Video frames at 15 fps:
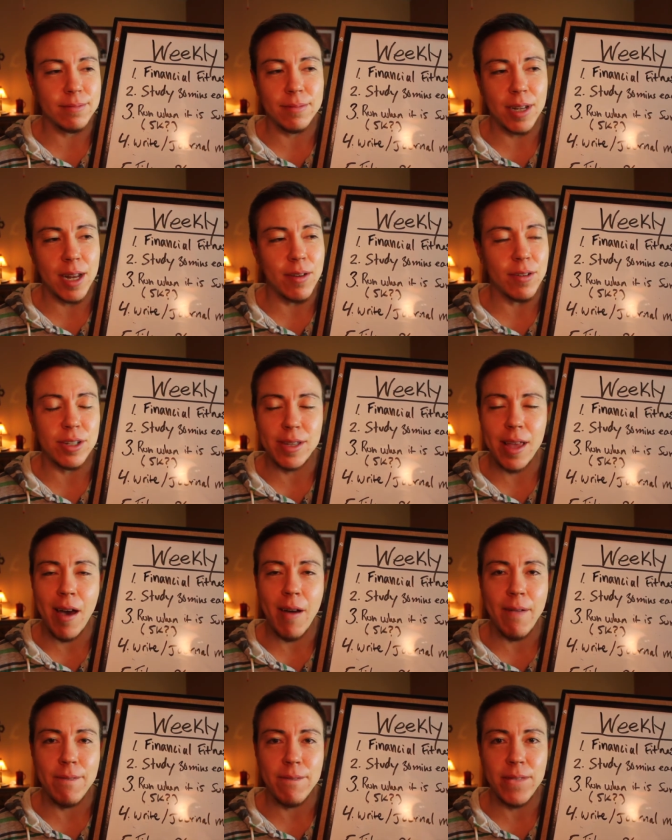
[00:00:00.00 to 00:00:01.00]
whatever, just
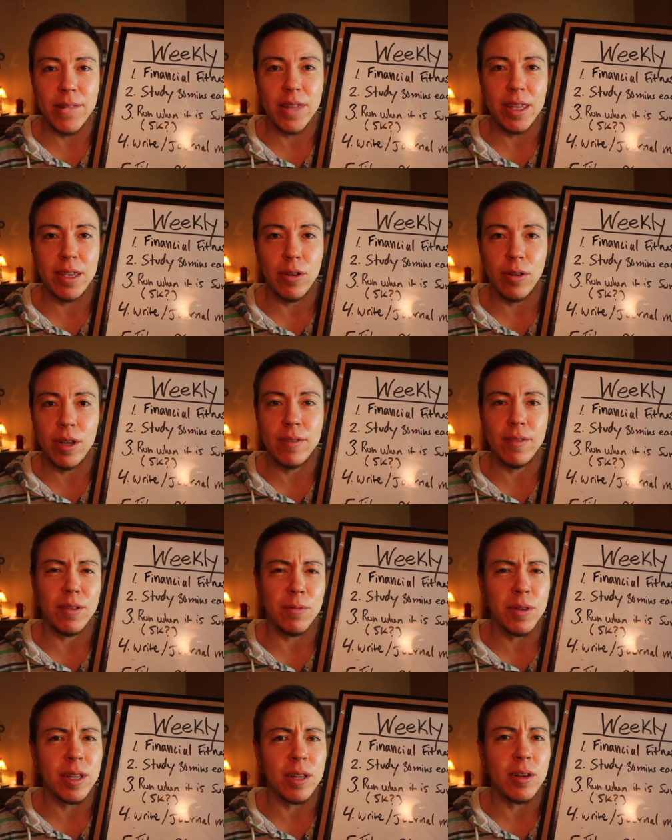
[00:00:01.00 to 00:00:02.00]
how I'm feeling or
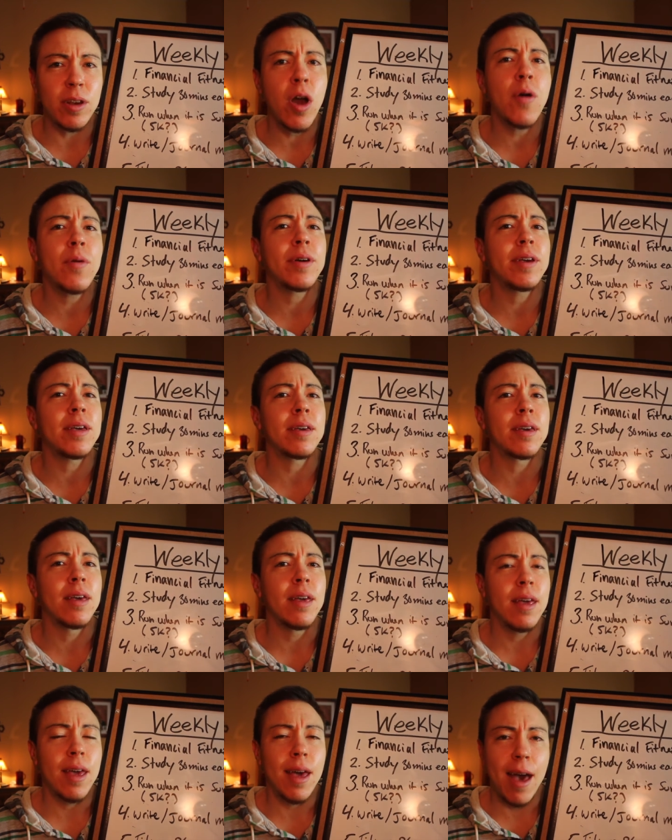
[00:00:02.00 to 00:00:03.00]
even really
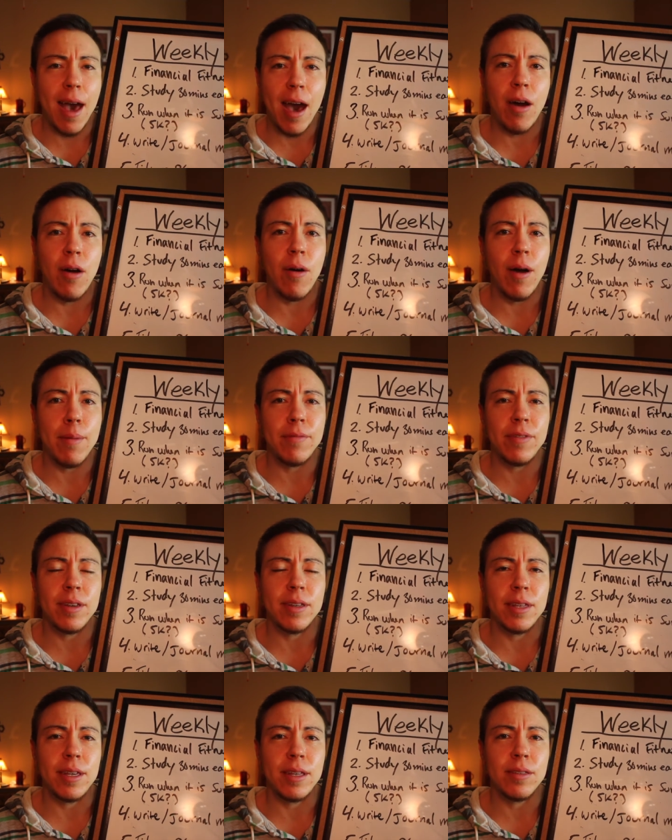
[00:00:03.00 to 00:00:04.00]
knowing how I'm
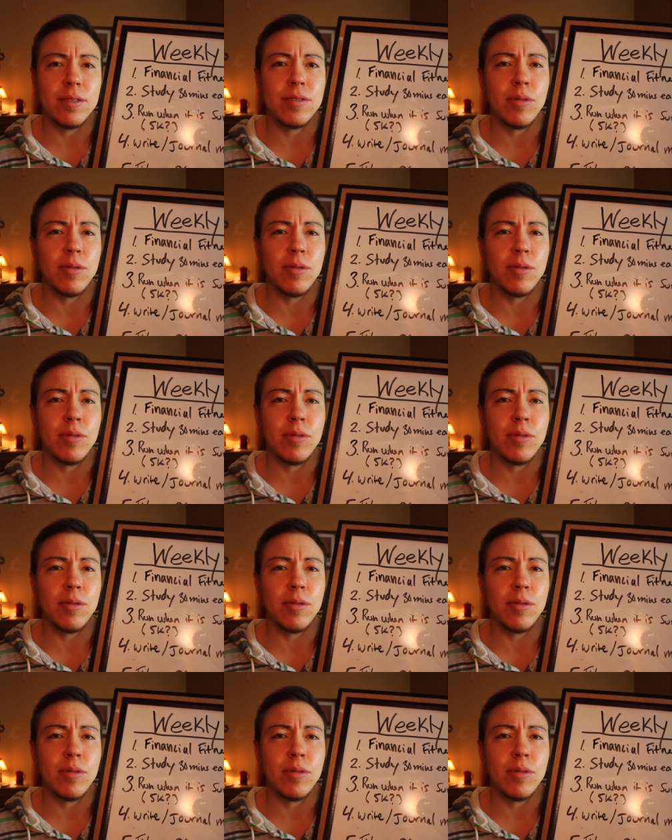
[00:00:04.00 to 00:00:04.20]
feeling.